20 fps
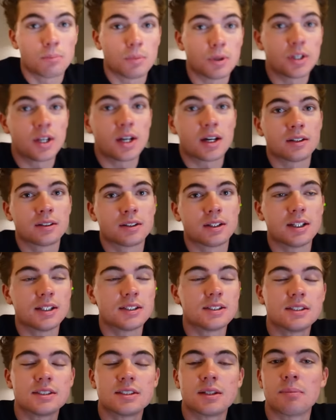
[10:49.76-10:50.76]
But yeah,
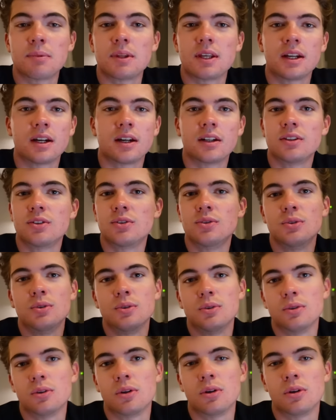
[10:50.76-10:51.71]
this is something I do